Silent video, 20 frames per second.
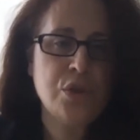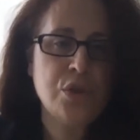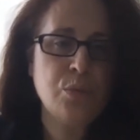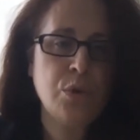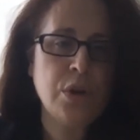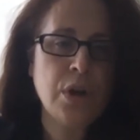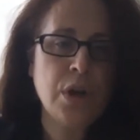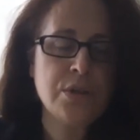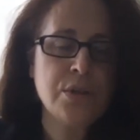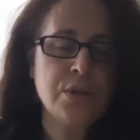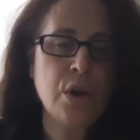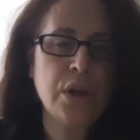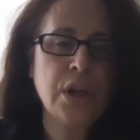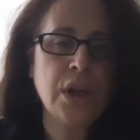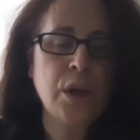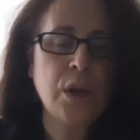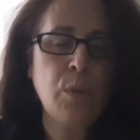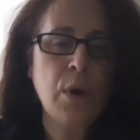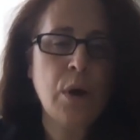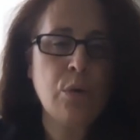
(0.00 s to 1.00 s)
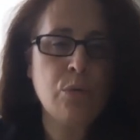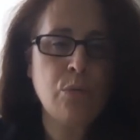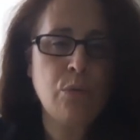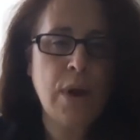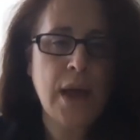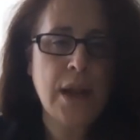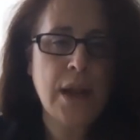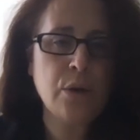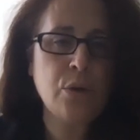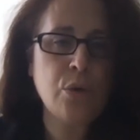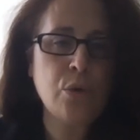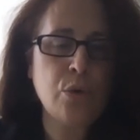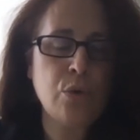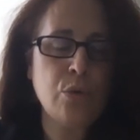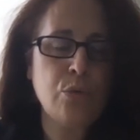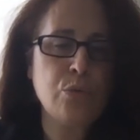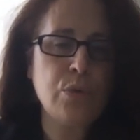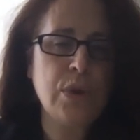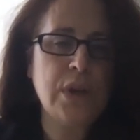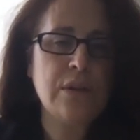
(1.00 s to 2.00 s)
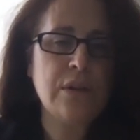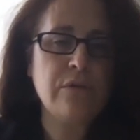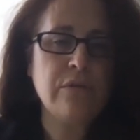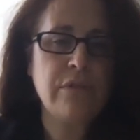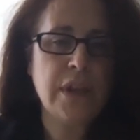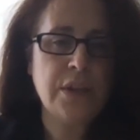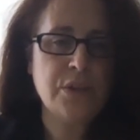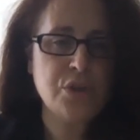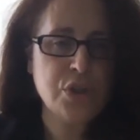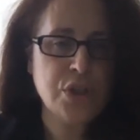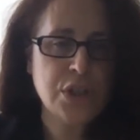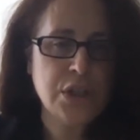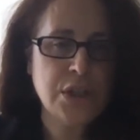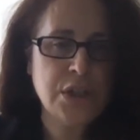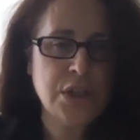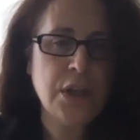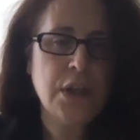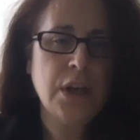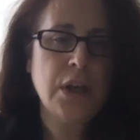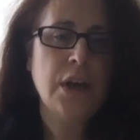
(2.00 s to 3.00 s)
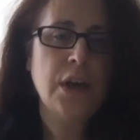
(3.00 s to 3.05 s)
And we're not talking about radical reinvention